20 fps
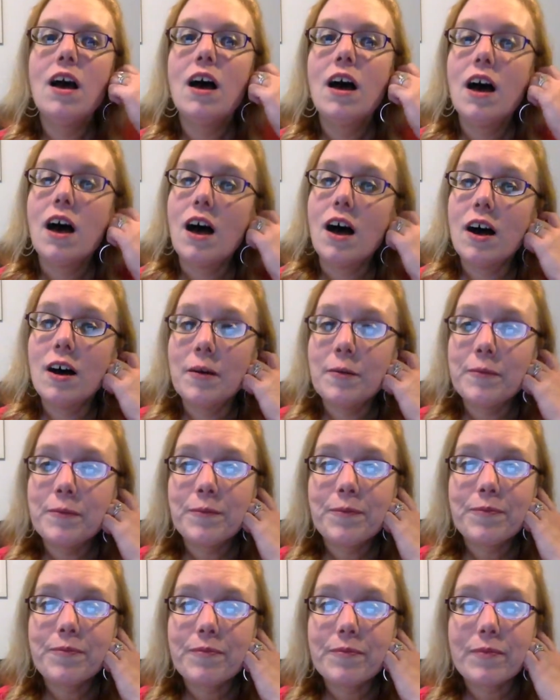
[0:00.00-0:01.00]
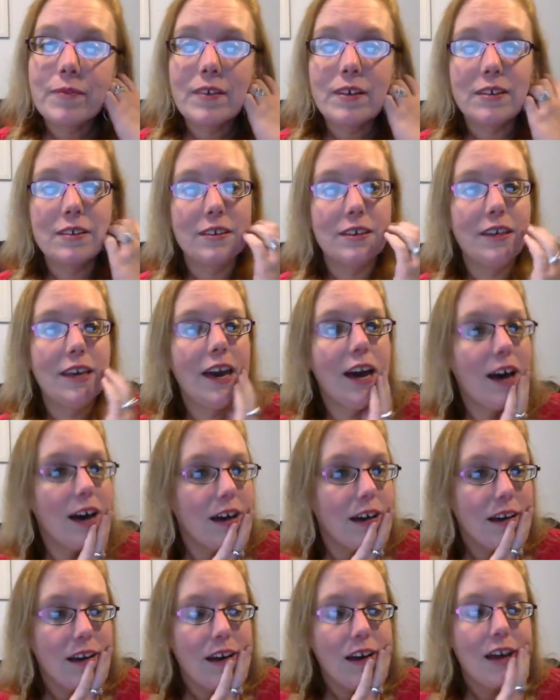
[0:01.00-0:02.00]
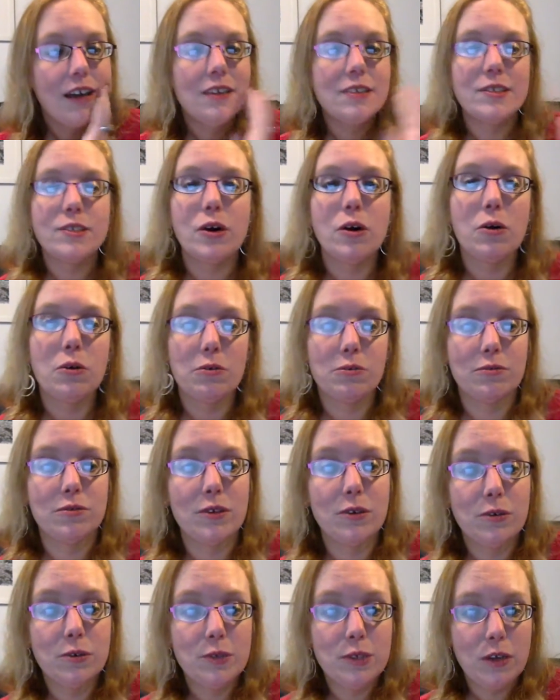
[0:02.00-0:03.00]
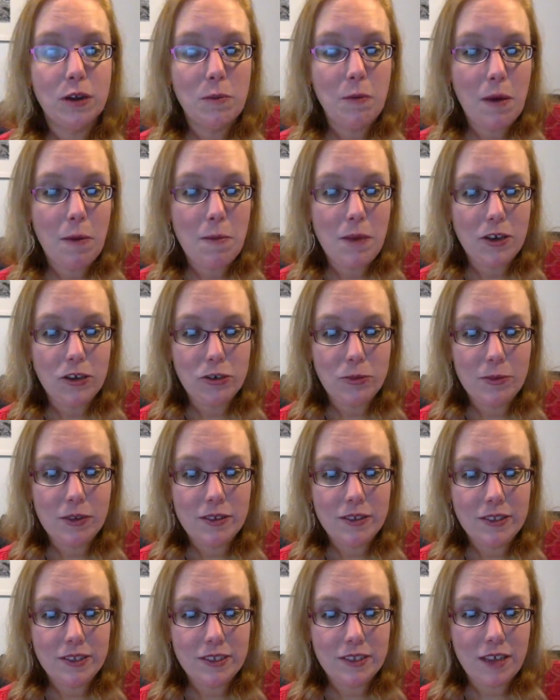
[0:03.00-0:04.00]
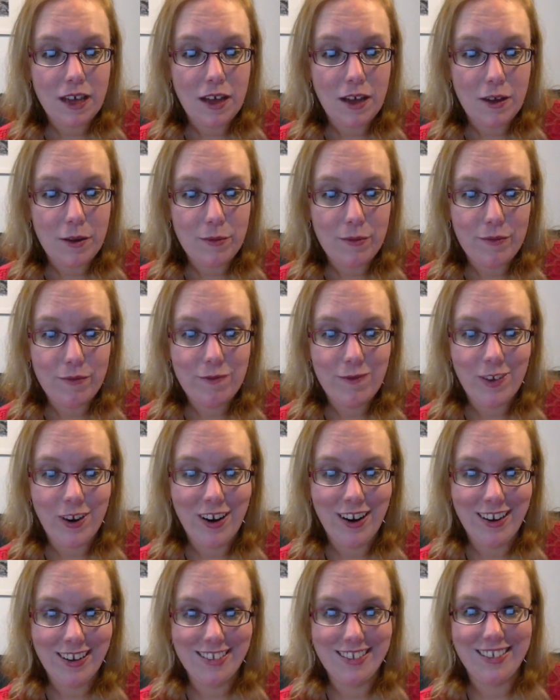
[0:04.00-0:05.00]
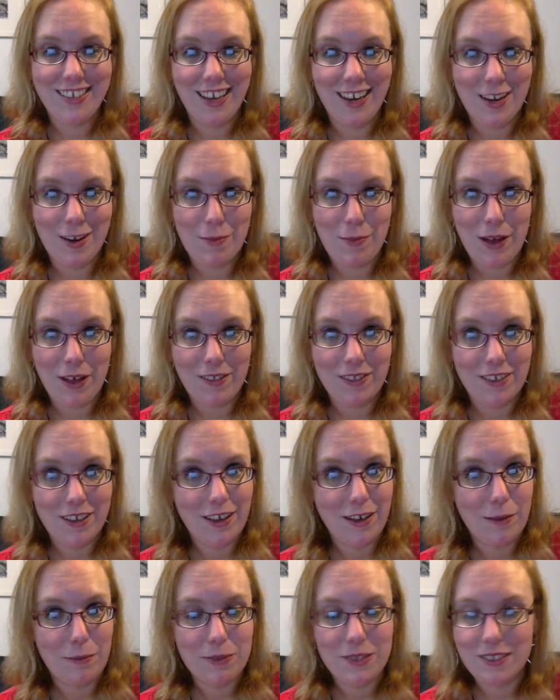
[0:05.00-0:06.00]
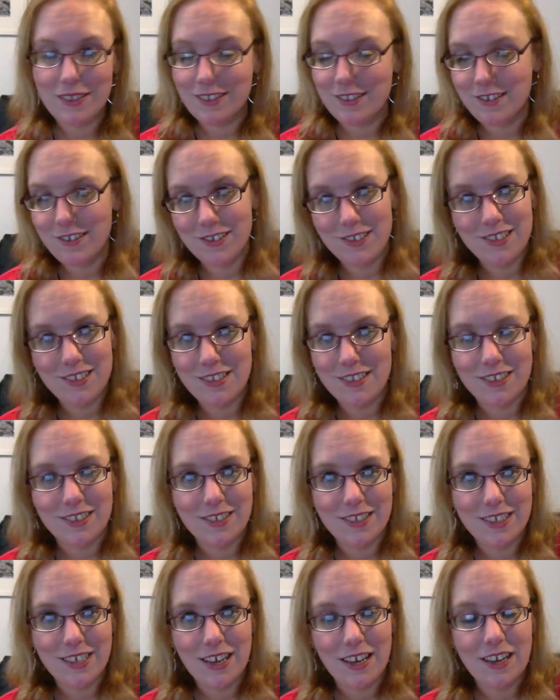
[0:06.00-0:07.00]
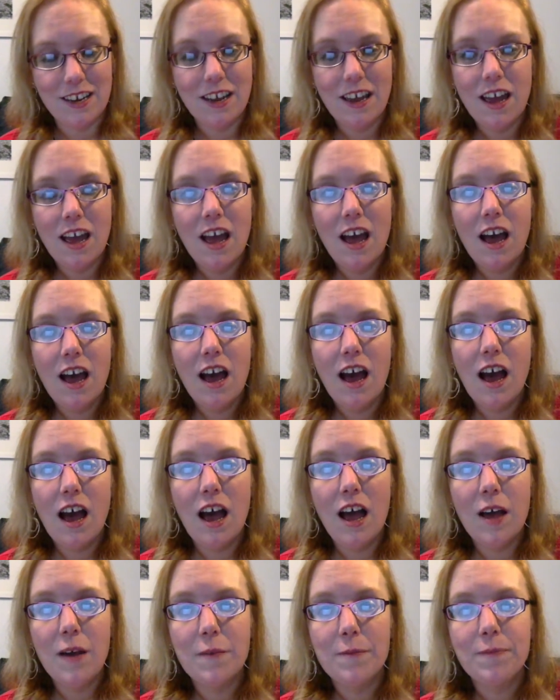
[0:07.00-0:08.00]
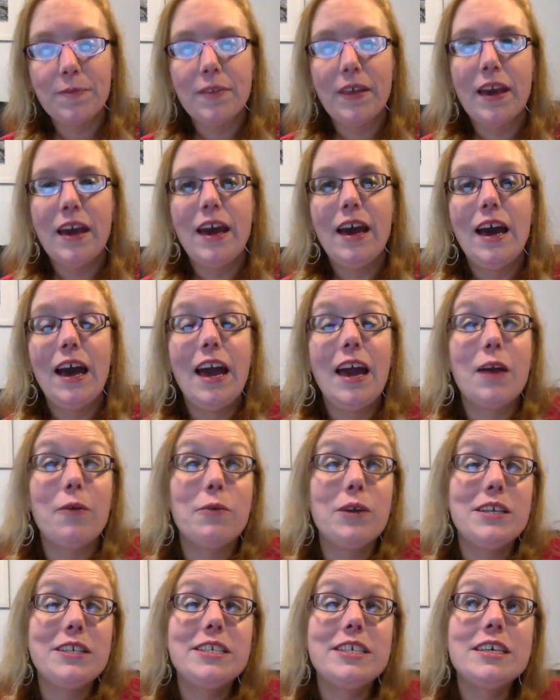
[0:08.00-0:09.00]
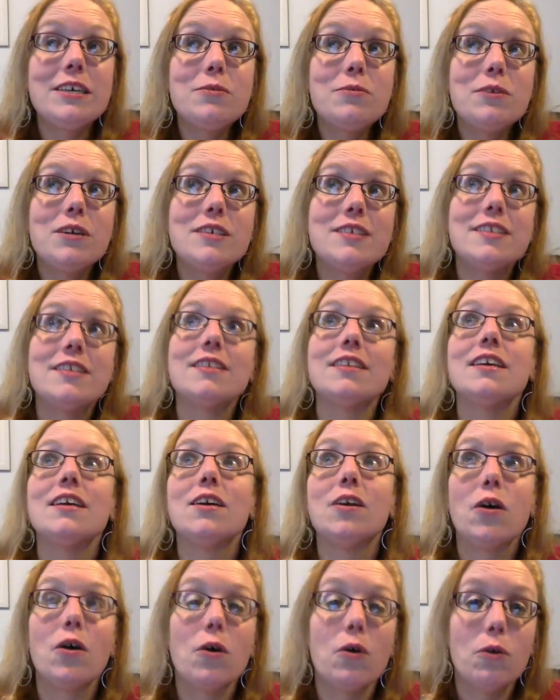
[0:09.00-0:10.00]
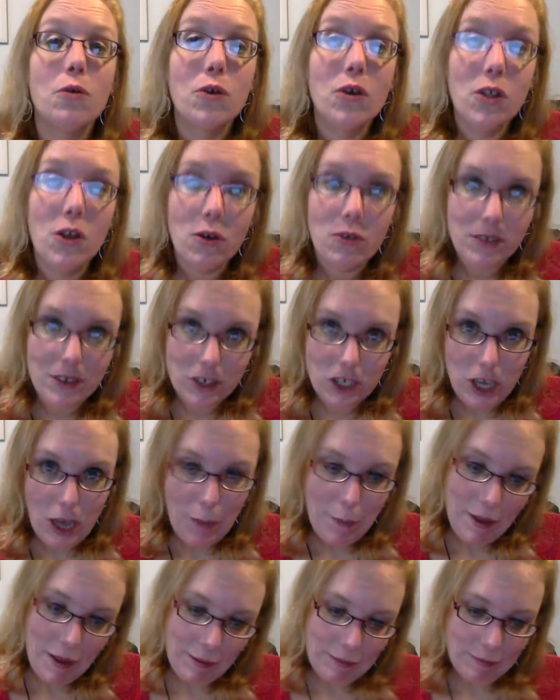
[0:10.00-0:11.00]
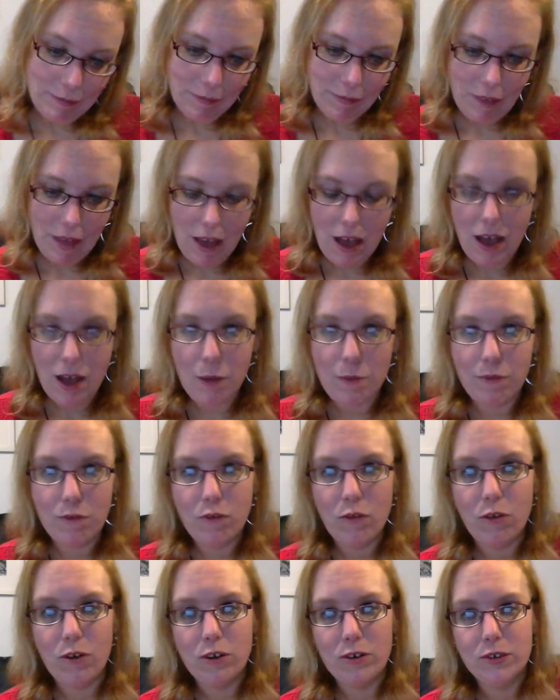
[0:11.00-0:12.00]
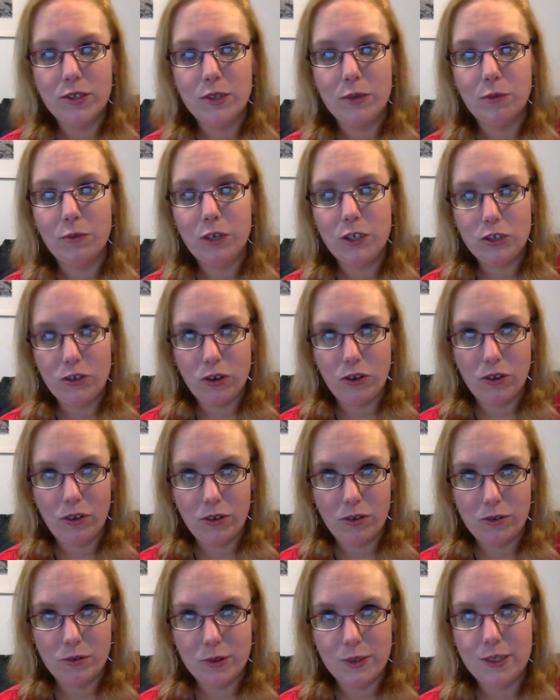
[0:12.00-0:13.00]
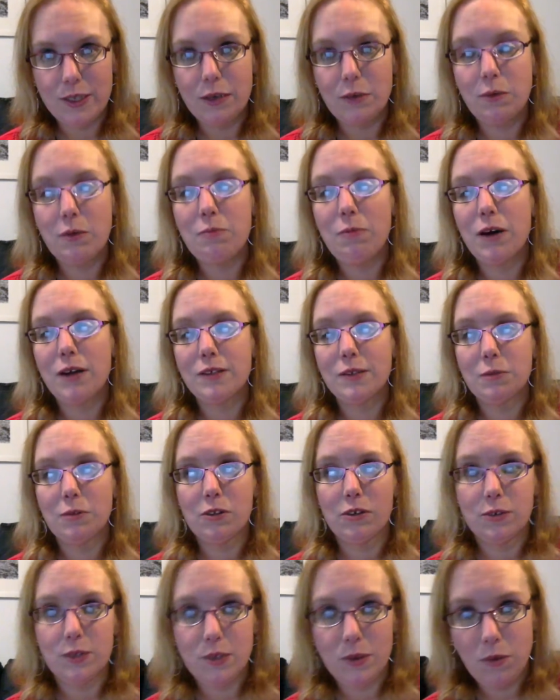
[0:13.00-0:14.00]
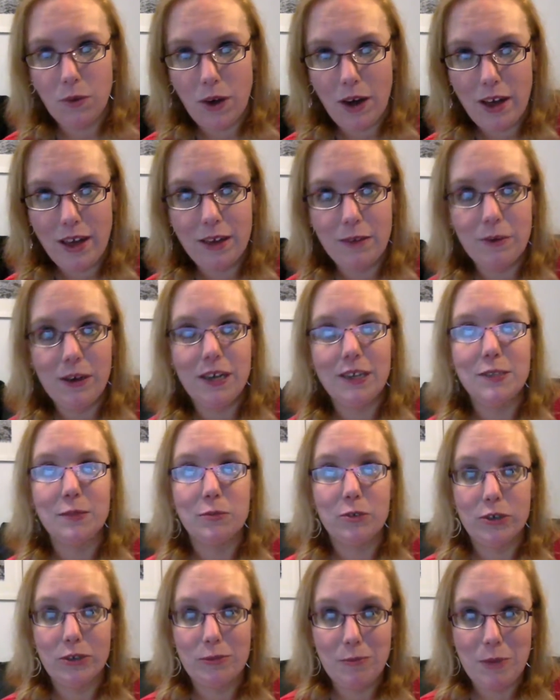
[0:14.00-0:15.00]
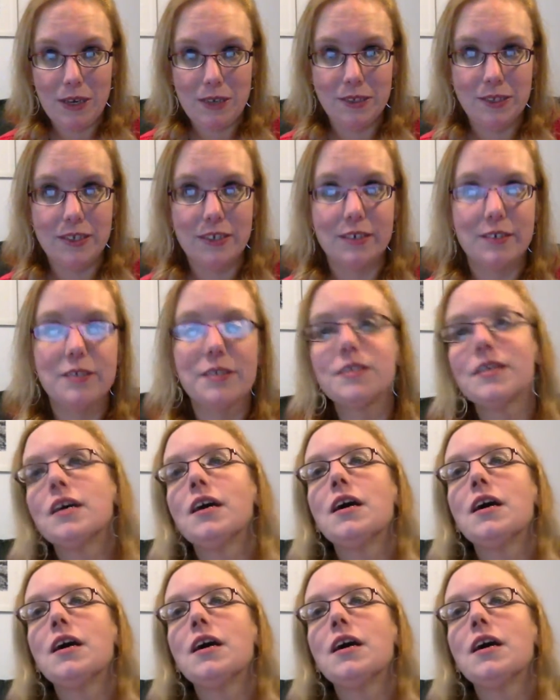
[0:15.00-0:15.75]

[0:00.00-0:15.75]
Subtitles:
So those are my measurements. Very excited about the hips. That's just insane. And we did recently go clothing shopping for some winter clothes. Like we bought some clothes in Hawaii. We got some good basics.